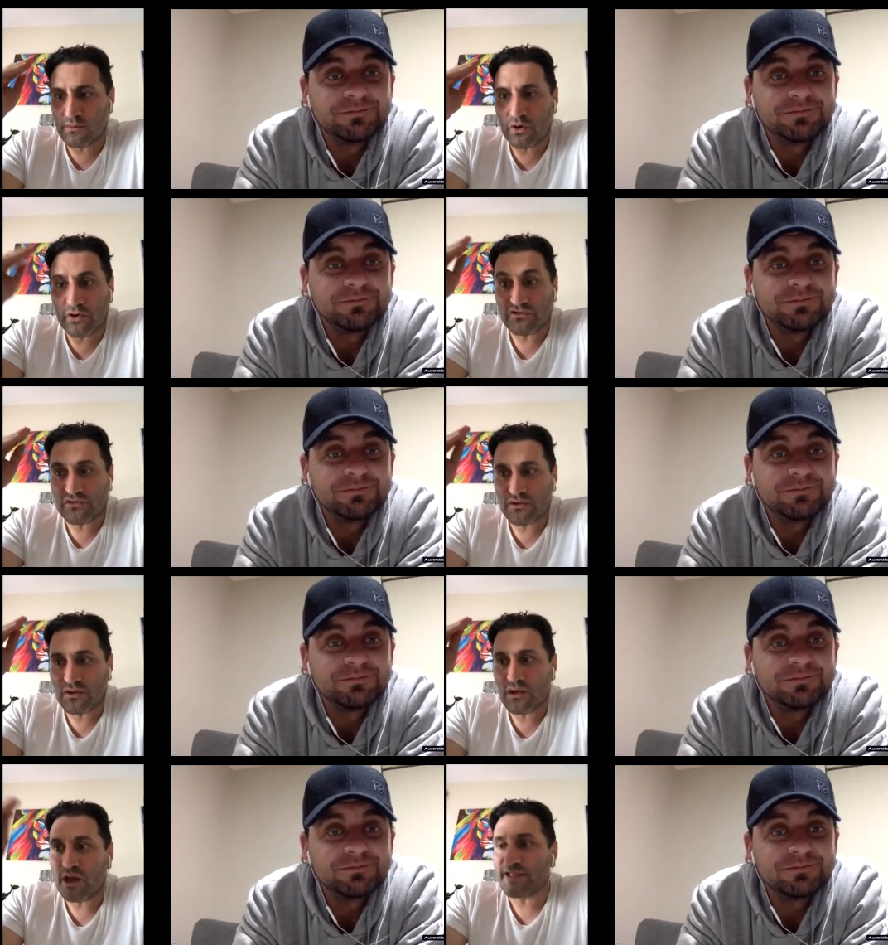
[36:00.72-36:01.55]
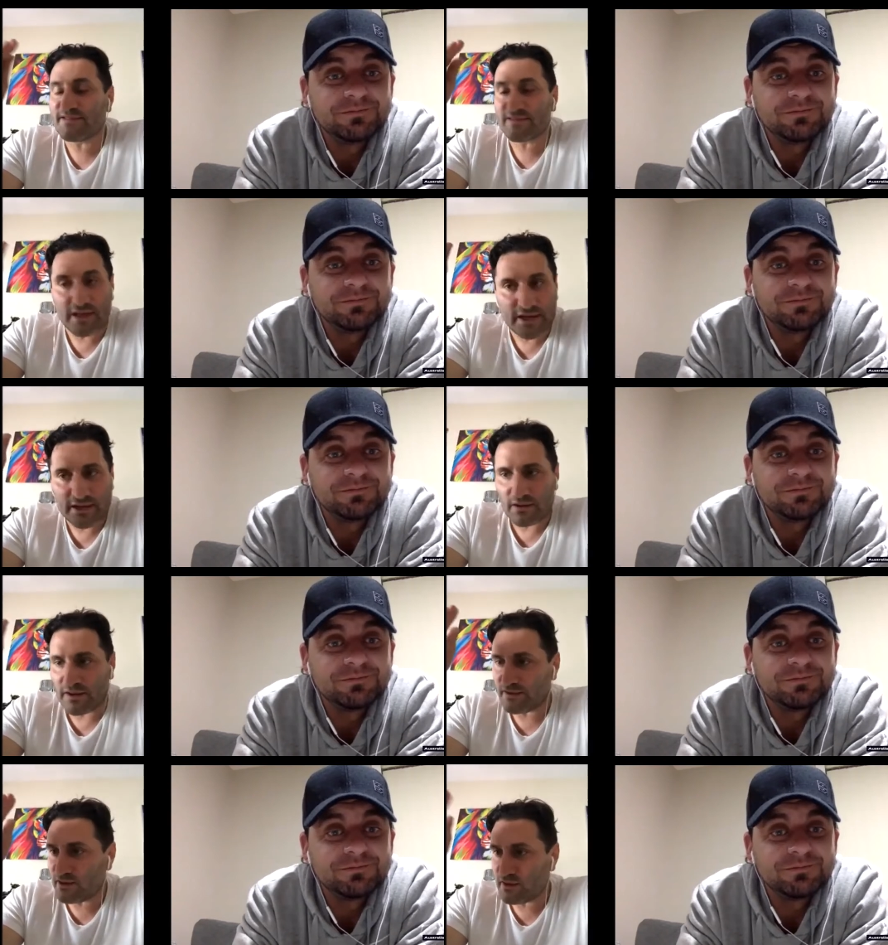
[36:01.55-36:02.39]
Speaker 1: Morris, I studied,
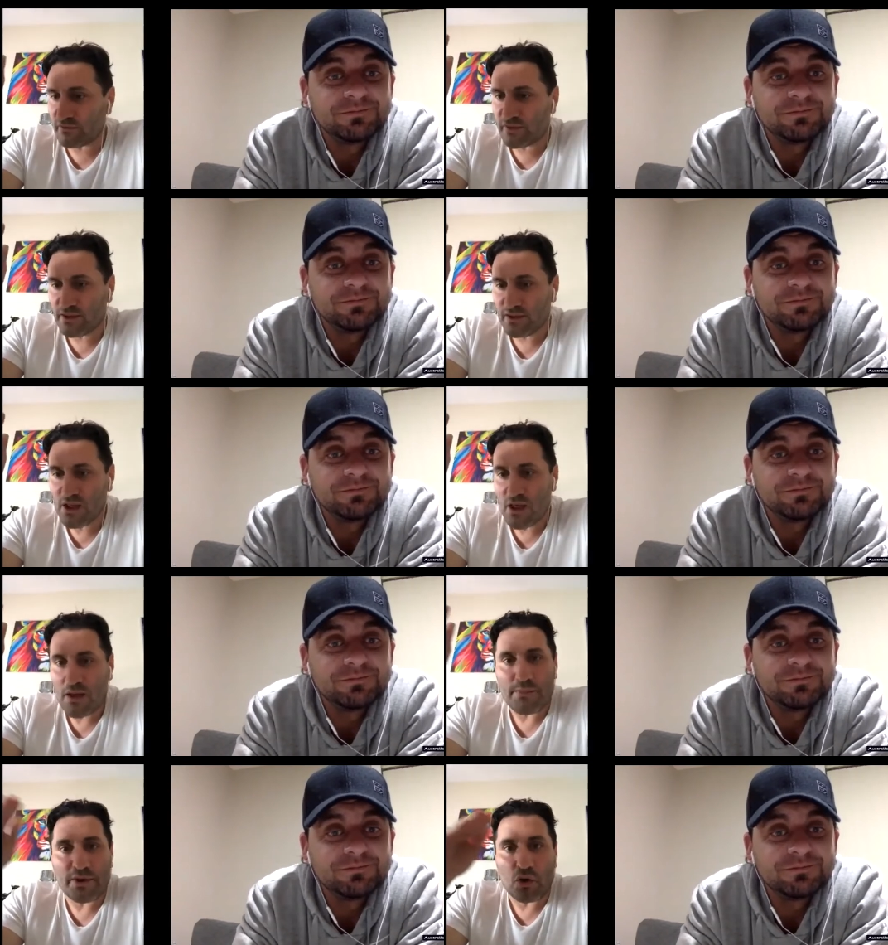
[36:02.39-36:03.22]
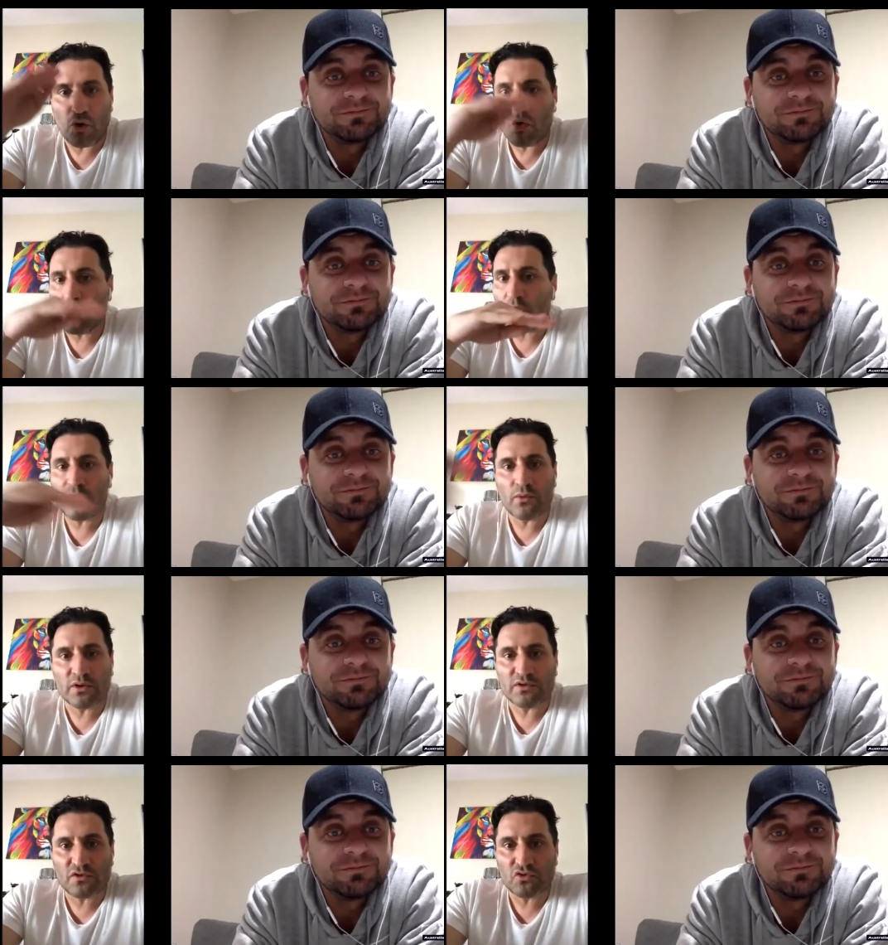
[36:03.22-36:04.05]
I did everything, but all I
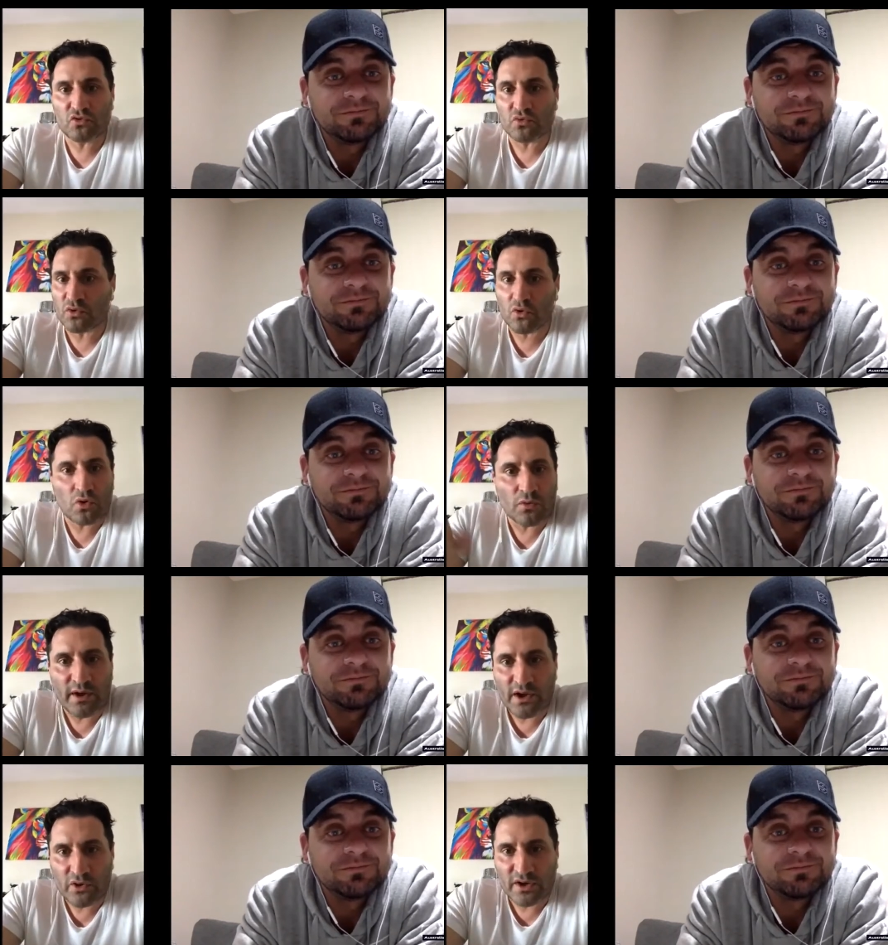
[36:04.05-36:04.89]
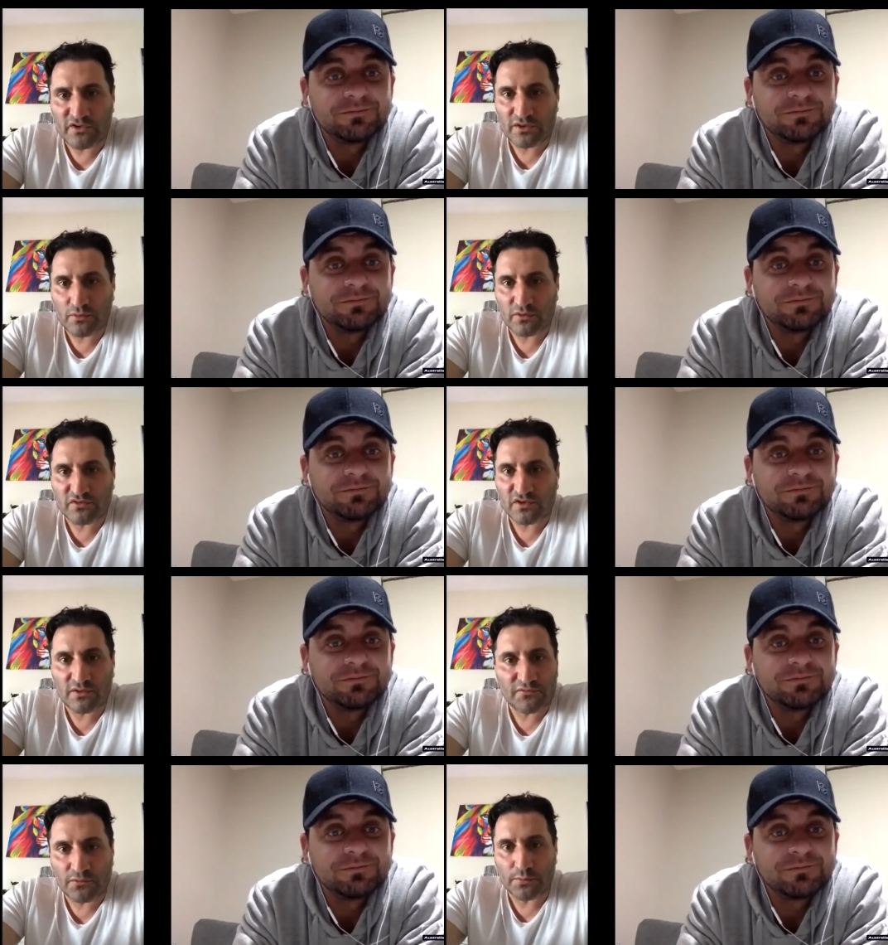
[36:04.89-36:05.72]
wanted to do, all my energy was
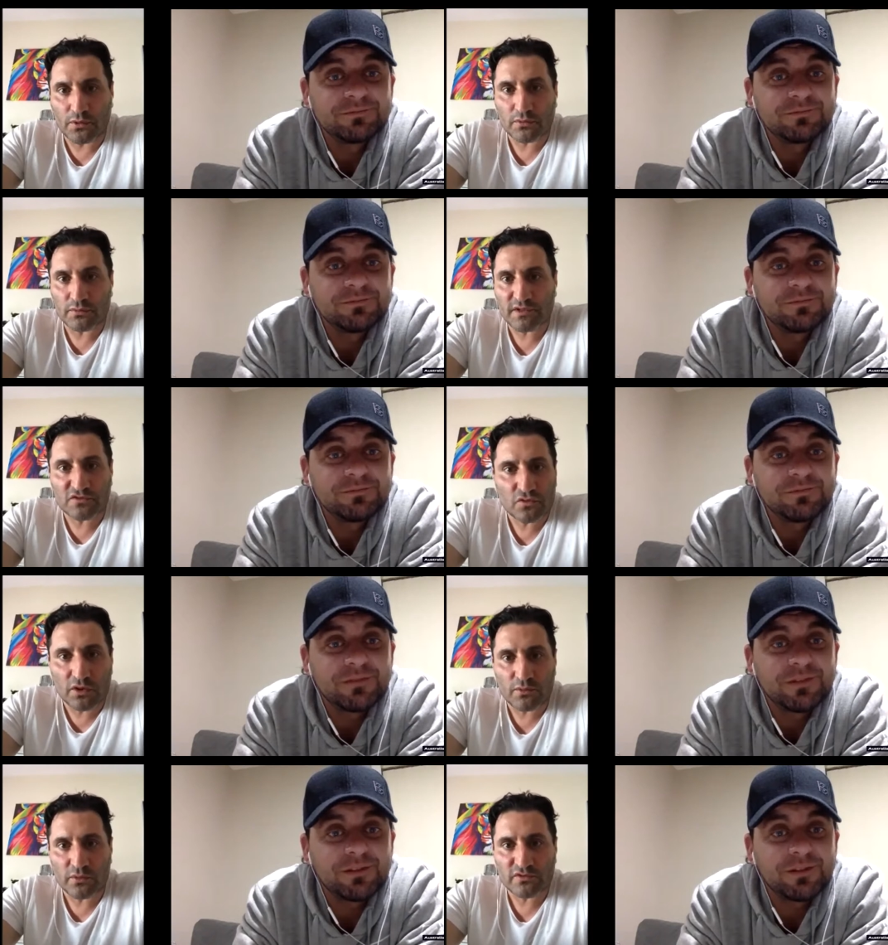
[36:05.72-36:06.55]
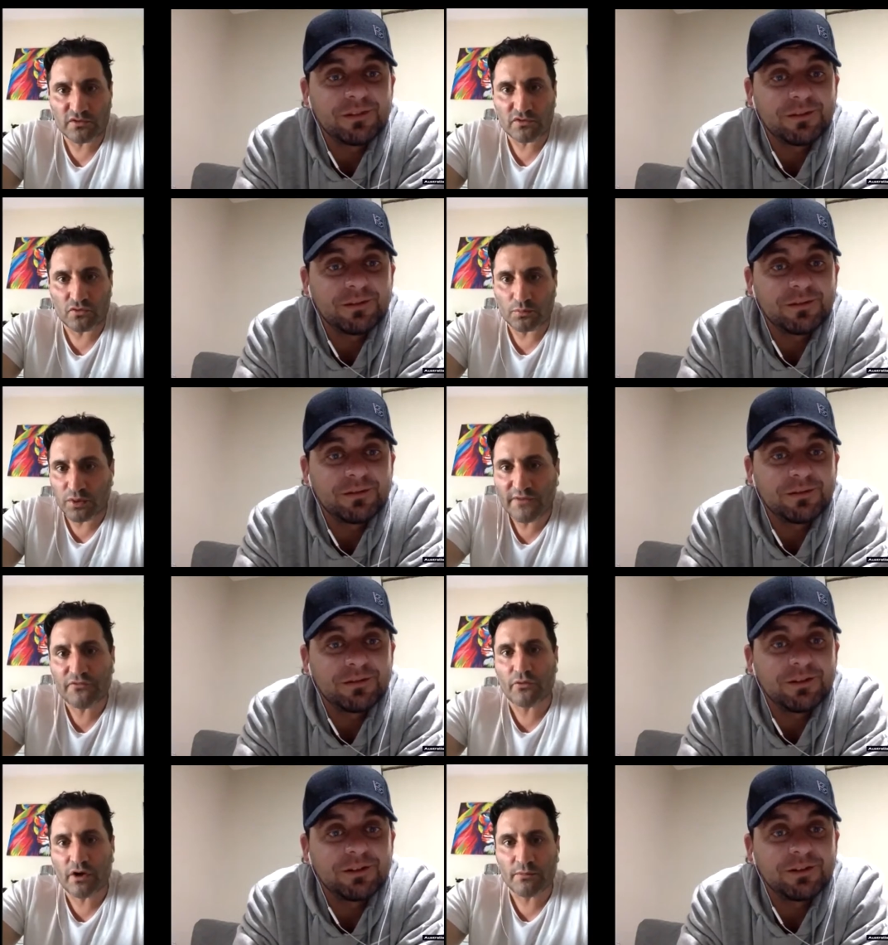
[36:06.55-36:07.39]
in football. That's all I wanted to do, play
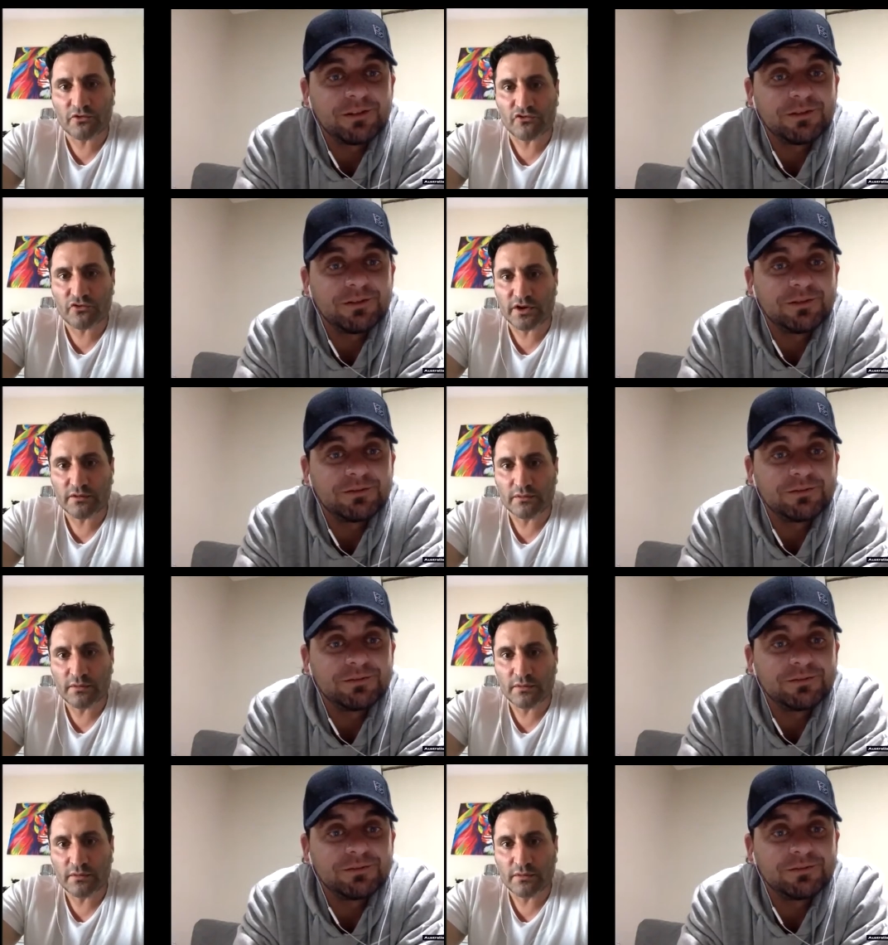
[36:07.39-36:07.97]
for Real Madrid.